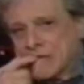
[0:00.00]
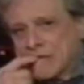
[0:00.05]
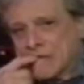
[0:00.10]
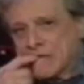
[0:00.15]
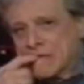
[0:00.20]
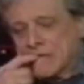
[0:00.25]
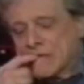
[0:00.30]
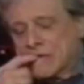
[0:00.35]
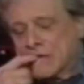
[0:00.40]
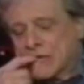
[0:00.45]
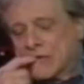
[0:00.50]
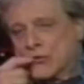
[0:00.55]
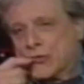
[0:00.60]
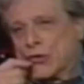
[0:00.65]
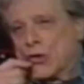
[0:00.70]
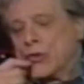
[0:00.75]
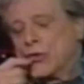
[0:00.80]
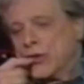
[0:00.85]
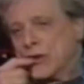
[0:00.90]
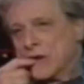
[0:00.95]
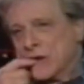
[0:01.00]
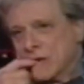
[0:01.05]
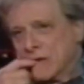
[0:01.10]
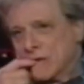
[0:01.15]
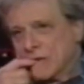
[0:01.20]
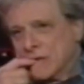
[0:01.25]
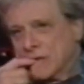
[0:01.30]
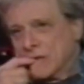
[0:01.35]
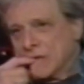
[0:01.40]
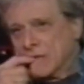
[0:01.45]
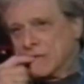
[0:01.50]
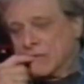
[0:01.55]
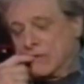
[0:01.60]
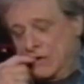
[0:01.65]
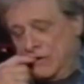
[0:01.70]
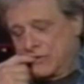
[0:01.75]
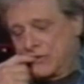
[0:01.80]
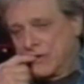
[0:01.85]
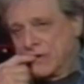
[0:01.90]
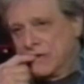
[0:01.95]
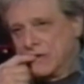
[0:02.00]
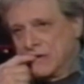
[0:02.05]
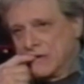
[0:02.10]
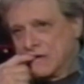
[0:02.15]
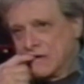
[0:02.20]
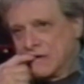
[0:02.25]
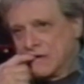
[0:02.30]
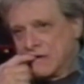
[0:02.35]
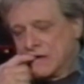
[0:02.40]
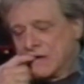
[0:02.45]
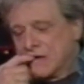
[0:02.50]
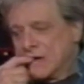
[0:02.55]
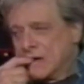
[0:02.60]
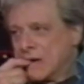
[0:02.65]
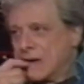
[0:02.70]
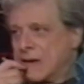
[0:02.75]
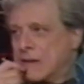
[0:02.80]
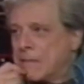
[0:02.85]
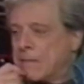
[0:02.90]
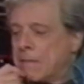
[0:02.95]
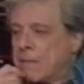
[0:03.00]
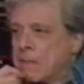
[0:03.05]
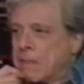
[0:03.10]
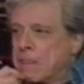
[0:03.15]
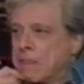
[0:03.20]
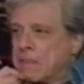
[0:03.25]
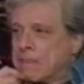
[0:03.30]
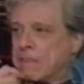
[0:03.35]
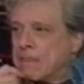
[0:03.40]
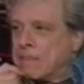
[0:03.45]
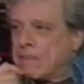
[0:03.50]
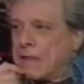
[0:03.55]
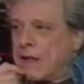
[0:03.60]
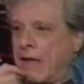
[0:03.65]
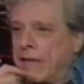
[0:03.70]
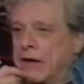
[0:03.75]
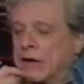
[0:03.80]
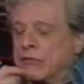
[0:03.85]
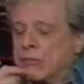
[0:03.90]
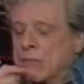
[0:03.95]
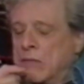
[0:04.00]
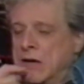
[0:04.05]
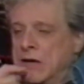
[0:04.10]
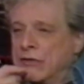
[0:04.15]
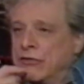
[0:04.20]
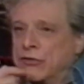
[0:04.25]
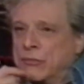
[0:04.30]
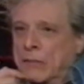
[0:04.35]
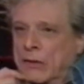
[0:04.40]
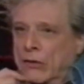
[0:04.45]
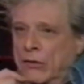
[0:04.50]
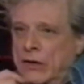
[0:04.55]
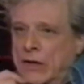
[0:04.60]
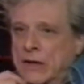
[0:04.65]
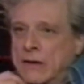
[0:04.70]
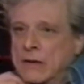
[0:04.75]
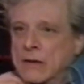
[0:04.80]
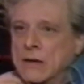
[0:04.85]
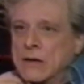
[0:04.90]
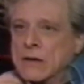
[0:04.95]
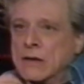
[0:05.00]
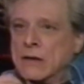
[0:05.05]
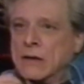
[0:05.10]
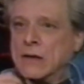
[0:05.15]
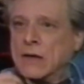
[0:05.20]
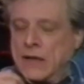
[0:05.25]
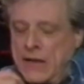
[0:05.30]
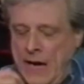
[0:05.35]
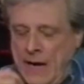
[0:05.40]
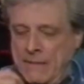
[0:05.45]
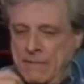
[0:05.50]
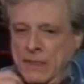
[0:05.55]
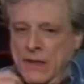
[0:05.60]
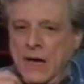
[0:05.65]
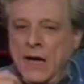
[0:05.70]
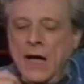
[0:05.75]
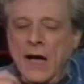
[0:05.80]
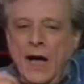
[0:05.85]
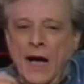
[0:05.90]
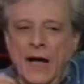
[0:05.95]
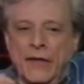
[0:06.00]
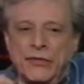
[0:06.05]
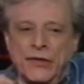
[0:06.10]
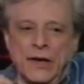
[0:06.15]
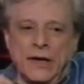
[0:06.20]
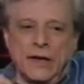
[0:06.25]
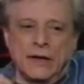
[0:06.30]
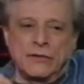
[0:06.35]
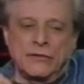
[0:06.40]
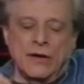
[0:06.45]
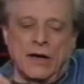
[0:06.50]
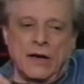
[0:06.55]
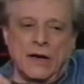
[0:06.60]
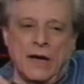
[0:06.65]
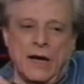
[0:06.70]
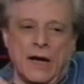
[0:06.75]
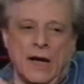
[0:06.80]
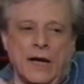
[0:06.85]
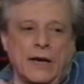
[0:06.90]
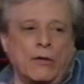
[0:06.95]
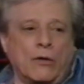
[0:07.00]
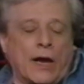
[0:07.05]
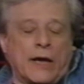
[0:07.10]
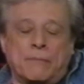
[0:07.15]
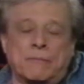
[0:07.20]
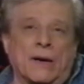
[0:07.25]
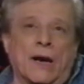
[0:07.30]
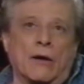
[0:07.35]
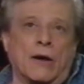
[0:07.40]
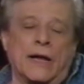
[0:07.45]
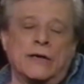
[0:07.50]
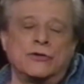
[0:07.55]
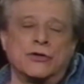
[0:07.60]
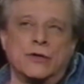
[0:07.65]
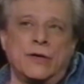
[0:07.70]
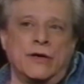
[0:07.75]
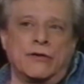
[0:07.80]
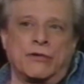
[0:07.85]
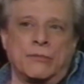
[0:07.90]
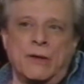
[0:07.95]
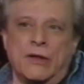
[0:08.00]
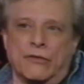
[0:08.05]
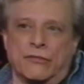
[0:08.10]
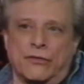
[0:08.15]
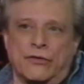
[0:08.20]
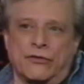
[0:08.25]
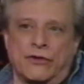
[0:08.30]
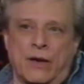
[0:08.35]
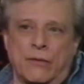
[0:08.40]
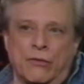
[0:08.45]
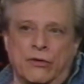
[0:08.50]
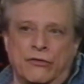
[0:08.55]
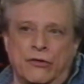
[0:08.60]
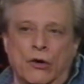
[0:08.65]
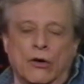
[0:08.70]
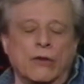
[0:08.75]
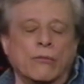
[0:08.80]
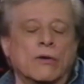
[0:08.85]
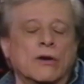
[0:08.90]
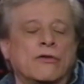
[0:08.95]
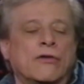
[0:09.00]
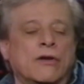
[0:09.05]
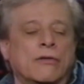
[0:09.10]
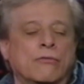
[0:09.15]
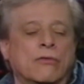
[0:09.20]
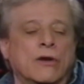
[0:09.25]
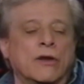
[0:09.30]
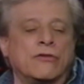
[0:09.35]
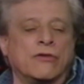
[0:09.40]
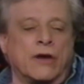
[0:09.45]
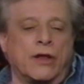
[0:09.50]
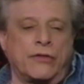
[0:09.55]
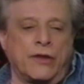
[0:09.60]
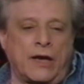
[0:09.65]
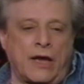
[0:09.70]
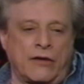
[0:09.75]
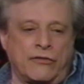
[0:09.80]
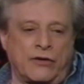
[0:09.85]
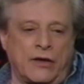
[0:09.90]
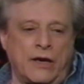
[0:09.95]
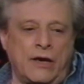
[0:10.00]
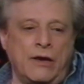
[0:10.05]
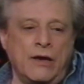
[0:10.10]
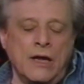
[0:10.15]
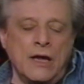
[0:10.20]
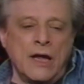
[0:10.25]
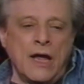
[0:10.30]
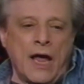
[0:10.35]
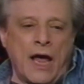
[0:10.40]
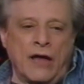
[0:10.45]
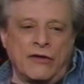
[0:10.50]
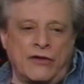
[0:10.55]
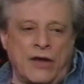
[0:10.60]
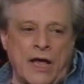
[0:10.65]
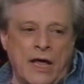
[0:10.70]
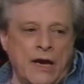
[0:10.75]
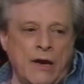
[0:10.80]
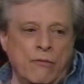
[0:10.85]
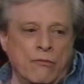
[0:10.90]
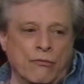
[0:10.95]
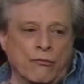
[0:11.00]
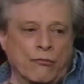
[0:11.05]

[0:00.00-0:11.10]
You ever think of Truth? Yeah. Real truth? Yeah. I think it's mean-spirited. Really? Yeah. I think it. Uh, I don't like, but I don't like Judaism either for the same reason. The only religion, religion I think has any has any